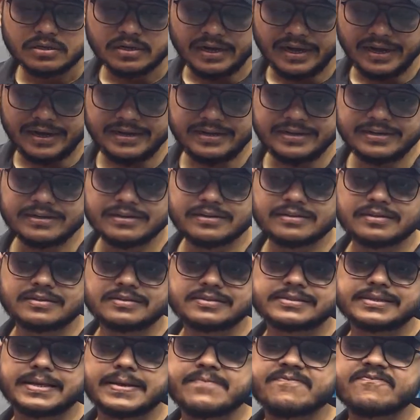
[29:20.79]
enter the
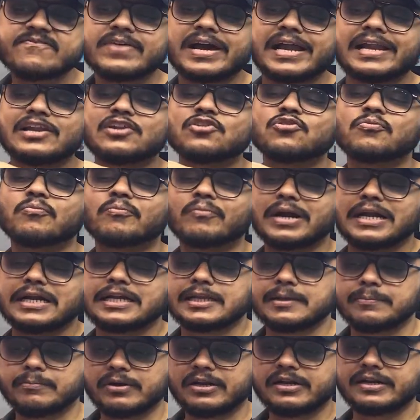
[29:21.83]
same value
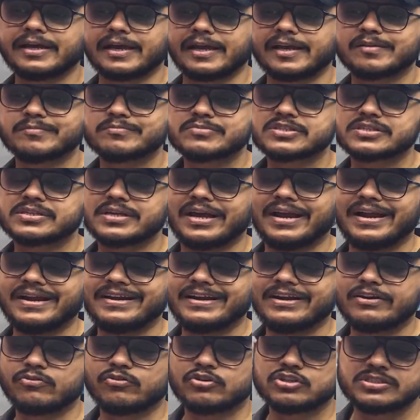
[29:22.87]
multiple times, and
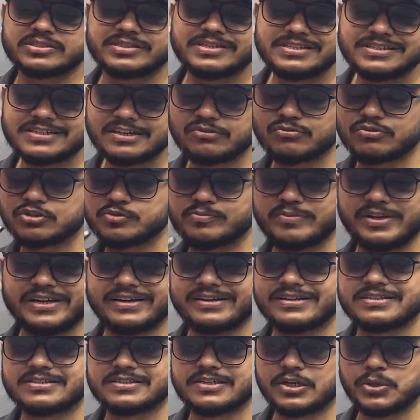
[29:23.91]
since it was being
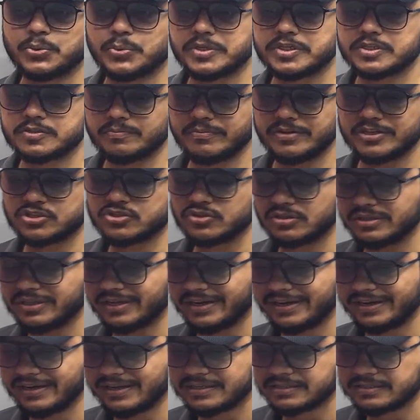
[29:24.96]
distinguished based on the
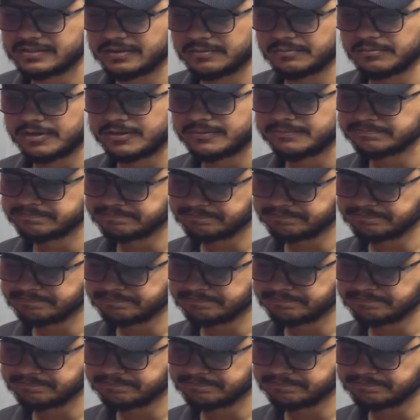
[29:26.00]
index number,